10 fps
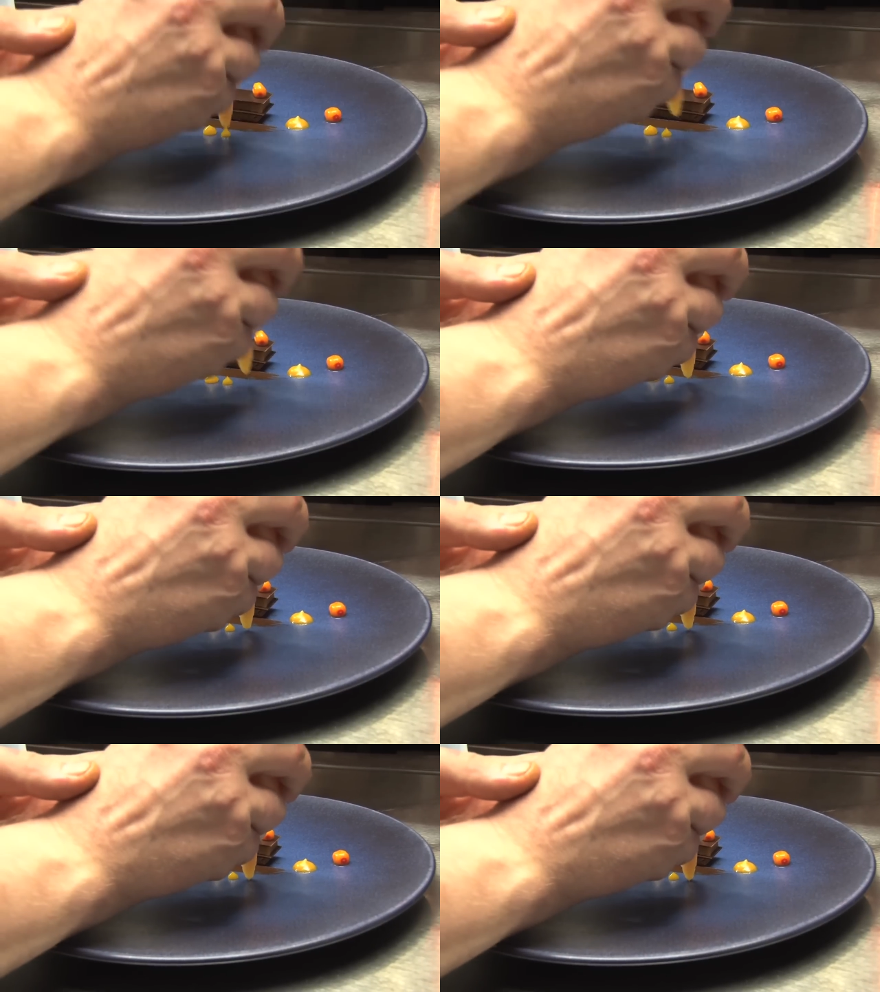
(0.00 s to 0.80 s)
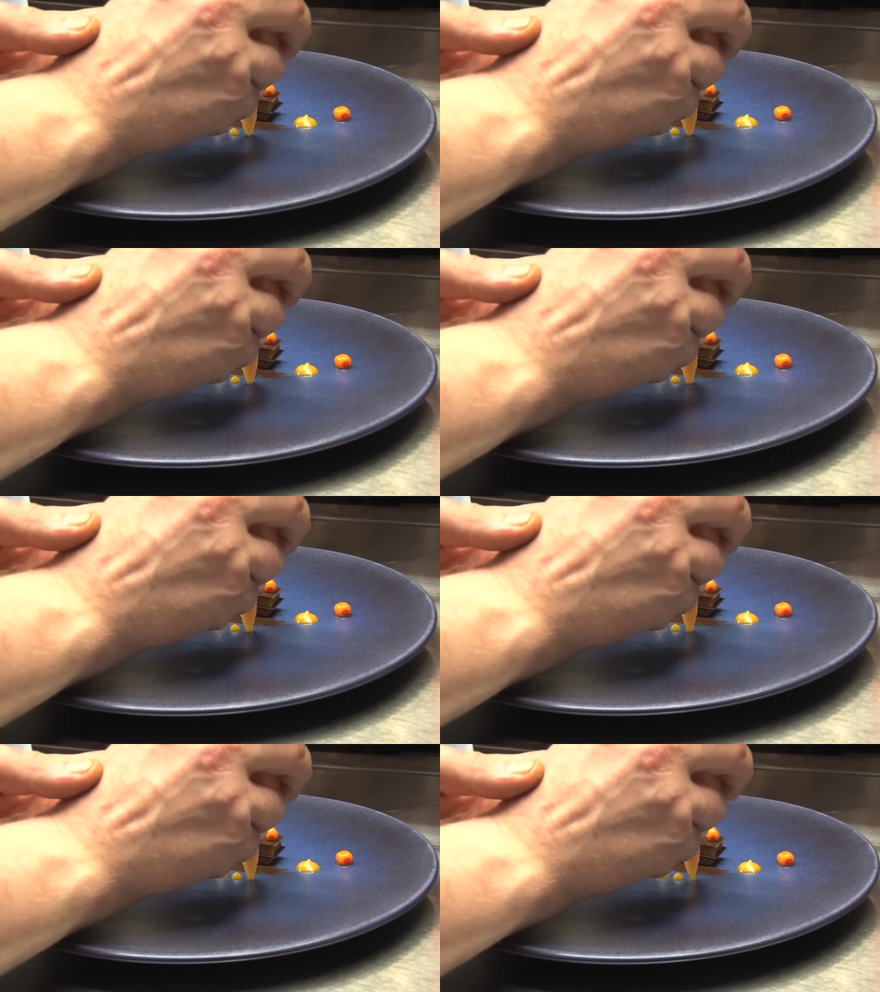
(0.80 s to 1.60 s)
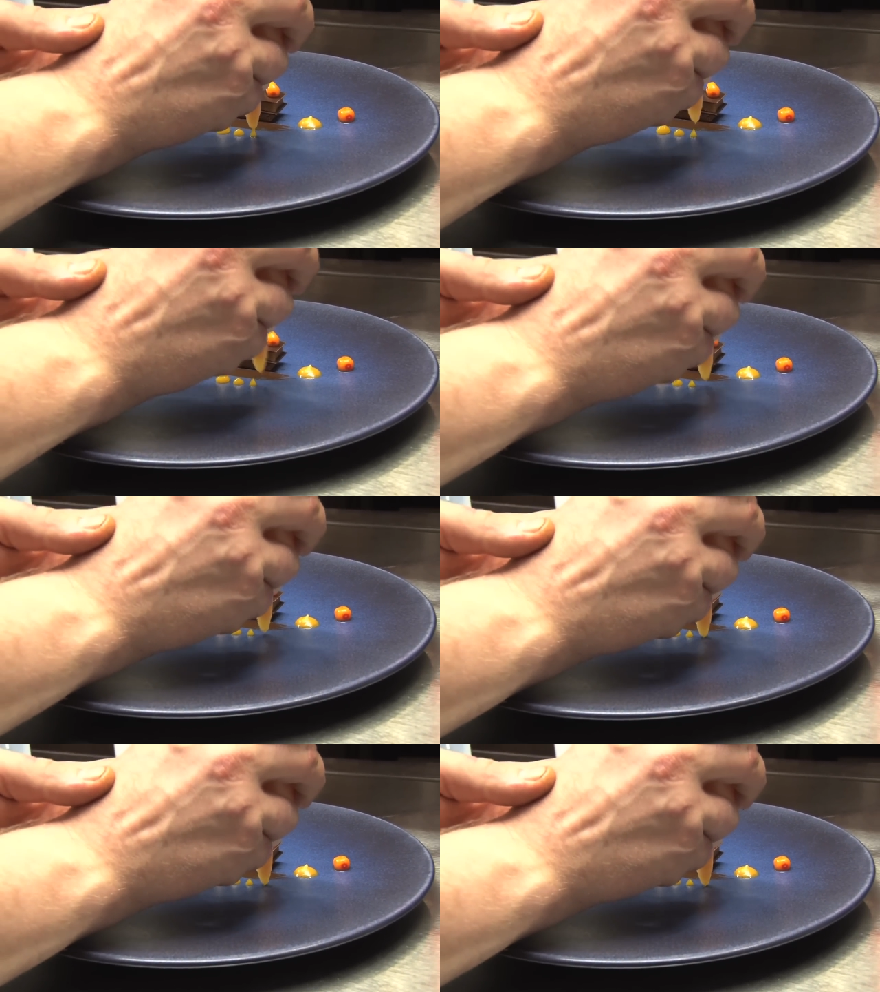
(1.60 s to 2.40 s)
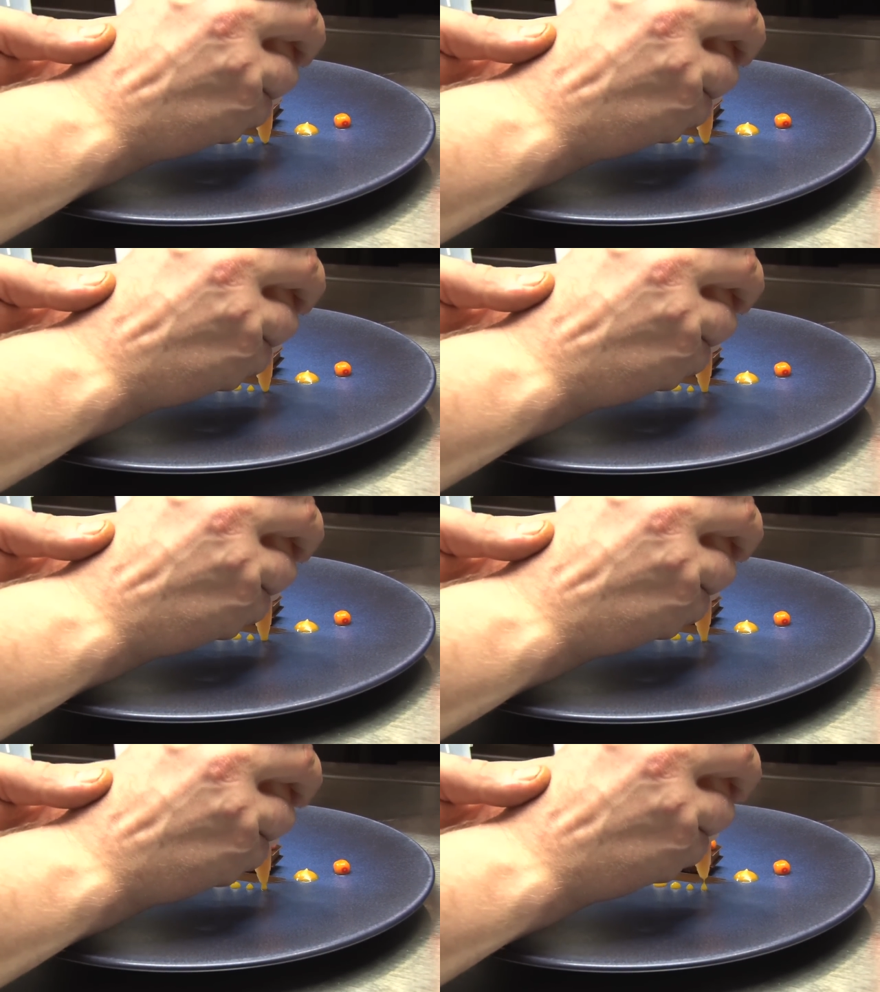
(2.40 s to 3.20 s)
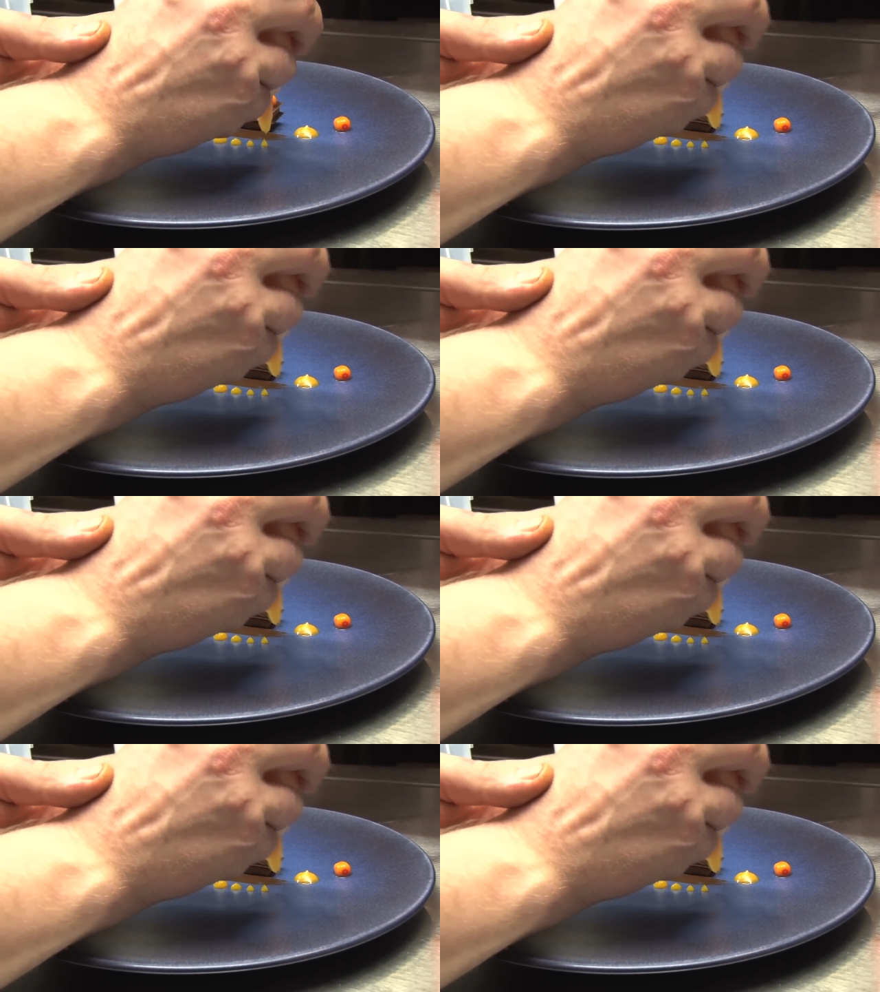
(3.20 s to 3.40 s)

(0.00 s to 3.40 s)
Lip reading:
[unreadable: no face in view]